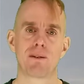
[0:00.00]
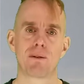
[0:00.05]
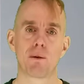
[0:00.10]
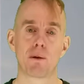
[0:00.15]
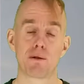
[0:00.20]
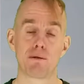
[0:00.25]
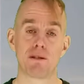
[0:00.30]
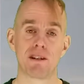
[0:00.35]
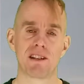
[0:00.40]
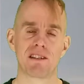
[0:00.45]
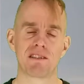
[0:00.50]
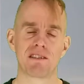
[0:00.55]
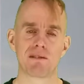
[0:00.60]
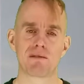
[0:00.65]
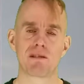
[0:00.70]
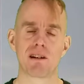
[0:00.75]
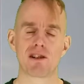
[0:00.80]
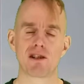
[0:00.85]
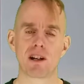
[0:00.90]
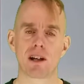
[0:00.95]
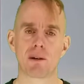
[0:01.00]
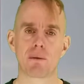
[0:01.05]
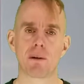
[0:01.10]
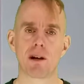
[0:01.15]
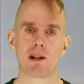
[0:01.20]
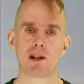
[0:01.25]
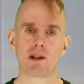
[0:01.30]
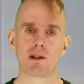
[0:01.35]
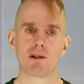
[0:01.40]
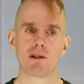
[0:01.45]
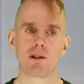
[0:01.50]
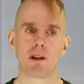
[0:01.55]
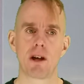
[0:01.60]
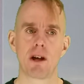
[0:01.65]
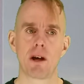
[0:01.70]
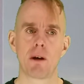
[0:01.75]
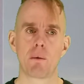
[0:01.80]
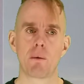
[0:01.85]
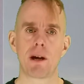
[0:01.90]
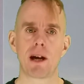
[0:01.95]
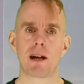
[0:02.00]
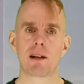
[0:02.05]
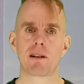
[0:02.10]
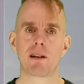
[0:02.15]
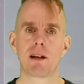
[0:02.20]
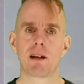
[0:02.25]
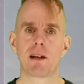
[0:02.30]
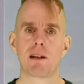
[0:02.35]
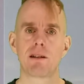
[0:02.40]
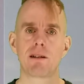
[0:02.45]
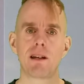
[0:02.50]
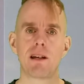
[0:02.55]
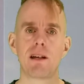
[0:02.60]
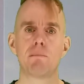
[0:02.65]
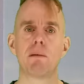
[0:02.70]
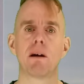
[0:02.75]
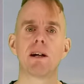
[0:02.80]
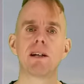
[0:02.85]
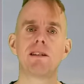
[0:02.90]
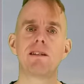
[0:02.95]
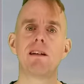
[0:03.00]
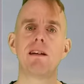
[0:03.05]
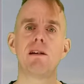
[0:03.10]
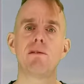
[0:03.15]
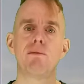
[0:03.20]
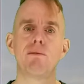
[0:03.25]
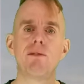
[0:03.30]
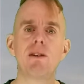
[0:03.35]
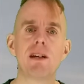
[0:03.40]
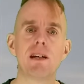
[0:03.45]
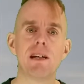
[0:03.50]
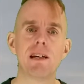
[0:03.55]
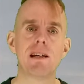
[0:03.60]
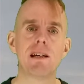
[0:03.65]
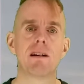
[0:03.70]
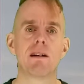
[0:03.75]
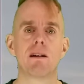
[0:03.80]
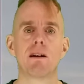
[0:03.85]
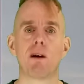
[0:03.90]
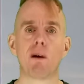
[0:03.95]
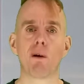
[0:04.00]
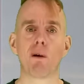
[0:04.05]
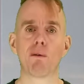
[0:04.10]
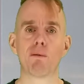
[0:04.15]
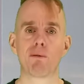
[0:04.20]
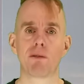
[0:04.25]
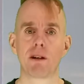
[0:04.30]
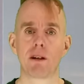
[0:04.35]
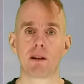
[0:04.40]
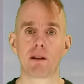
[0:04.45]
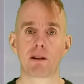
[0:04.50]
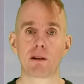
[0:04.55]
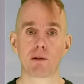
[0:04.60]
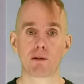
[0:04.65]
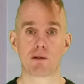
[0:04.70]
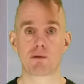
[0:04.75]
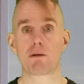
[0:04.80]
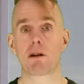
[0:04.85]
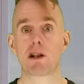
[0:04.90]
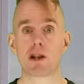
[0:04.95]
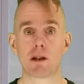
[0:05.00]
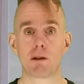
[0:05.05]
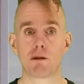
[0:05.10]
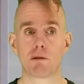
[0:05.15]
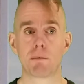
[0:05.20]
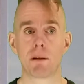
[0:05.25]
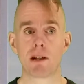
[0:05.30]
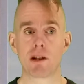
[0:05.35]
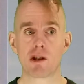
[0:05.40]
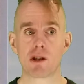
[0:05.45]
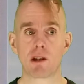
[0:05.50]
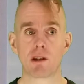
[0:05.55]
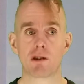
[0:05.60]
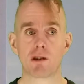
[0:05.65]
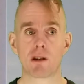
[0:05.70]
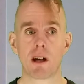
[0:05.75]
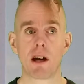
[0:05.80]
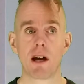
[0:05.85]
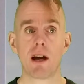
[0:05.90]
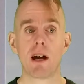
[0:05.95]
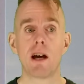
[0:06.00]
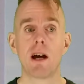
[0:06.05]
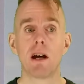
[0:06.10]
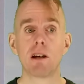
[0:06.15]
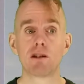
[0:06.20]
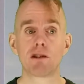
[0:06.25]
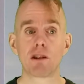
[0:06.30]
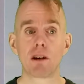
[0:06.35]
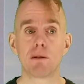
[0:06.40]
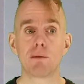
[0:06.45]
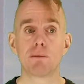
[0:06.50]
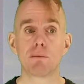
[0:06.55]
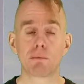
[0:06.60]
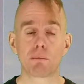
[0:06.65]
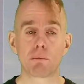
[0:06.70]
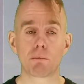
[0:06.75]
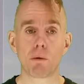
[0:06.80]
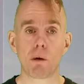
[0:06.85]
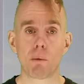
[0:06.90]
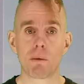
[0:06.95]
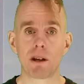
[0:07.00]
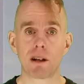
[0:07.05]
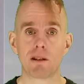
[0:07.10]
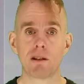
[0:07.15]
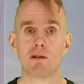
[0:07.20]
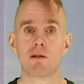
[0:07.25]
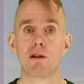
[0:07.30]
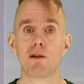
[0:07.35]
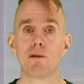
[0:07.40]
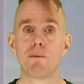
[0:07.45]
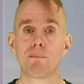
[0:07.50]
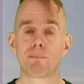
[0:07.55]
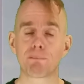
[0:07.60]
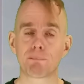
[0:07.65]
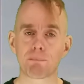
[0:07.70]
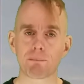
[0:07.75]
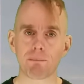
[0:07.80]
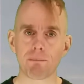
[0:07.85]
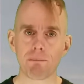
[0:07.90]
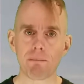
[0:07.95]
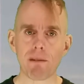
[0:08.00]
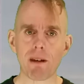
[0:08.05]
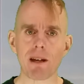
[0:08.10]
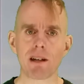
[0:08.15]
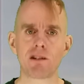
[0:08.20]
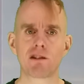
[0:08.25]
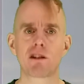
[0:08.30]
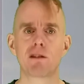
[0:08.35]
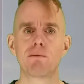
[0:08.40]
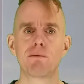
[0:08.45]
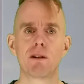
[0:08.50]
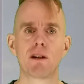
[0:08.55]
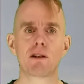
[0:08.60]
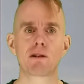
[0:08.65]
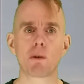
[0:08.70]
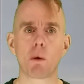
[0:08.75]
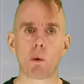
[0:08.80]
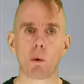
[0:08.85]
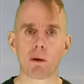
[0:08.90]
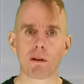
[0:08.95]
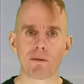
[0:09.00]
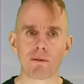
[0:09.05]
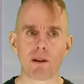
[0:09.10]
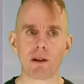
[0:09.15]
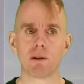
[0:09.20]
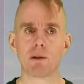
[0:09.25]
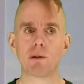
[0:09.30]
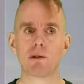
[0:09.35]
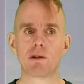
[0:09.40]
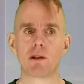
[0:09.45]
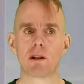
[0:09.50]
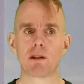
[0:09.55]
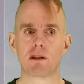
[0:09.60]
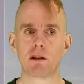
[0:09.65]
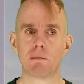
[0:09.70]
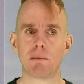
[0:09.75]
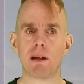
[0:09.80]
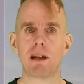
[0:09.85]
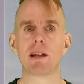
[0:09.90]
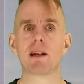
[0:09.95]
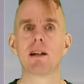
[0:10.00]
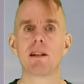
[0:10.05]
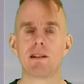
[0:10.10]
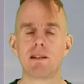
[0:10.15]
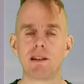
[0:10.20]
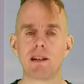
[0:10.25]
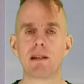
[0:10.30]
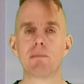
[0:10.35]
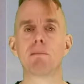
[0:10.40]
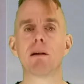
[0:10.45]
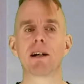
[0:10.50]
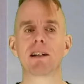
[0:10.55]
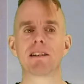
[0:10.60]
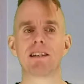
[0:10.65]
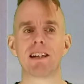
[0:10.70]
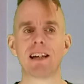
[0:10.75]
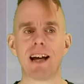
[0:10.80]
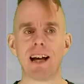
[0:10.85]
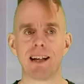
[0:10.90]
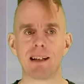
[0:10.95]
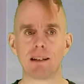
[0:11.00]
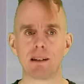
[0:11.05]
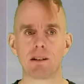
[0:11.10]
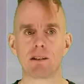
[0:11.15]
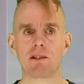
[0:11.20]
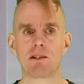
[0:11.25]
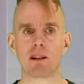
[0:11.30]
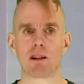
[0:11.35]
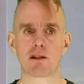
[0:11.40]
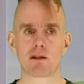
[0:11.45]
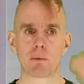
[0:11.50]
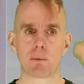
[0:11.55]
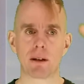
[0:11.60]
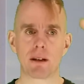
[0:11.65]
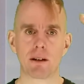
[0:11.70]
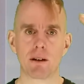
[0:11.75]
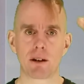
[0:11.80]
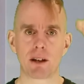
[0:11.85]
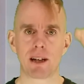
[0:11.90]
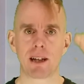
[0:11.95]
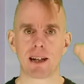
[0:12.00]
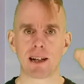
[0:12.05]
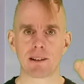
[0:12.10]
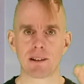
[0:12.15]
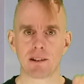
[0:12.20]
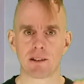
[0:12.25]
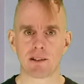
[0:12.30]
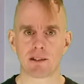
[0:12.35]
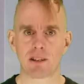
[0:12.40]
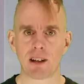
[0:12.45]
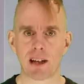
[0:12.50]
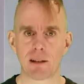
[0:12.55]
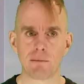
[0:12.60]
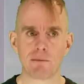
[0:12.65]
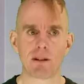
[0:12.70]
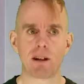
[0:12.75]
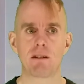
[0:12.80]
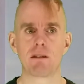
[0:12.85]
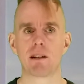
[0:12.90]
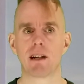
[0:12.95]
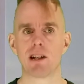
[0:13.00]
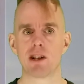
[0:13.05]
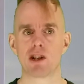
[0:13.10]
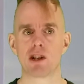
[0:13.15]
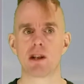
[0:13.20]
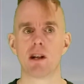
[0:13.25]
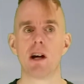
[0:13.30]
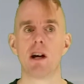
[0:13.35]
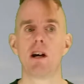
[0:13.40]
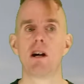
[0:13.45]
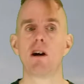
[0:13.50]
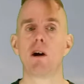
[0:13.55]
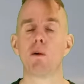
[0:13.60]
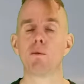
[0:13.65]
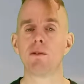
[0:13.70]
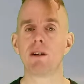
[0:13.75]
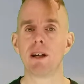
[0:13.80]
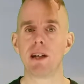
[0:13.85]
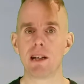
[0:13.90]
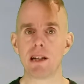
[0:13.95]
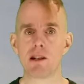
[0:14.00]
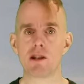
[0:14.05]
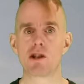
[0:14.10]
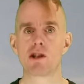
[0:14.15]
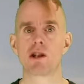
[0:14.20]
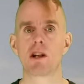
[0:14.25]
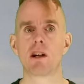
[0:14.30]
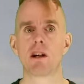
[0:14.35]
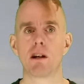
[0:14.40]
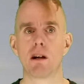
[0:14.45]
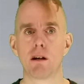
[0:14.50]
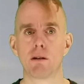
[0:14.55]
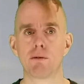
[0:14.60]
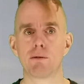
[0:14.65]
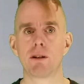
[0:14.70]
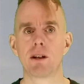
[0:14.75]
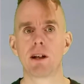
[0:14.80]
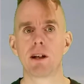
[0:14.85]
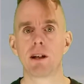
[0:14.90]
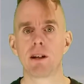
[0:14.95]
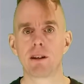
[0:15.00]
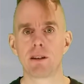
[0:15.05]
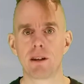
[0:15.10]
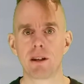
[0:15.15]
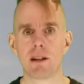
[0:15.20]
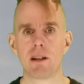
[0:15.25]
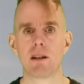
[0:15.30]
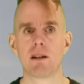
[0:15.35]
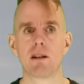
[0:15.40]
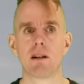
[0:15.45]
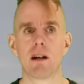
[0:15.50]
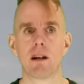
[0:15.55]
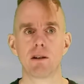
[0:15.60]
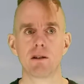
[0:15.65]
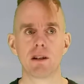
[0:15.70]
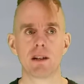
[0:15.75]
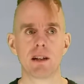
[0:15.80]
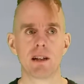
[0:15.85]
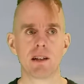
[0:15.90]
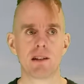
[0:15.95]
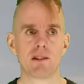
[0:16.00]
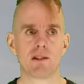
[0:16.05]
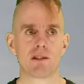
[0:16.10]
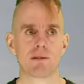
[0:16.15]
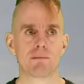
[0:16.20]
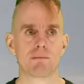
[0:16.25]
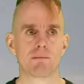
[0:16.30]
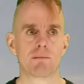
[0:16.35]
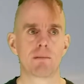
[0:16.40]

ordinary differential equations, we had d by dV of concentration of species. And so what we're going to do is convert all of those to being d by dL, such that we're looking at the same variation of each of the ODEs.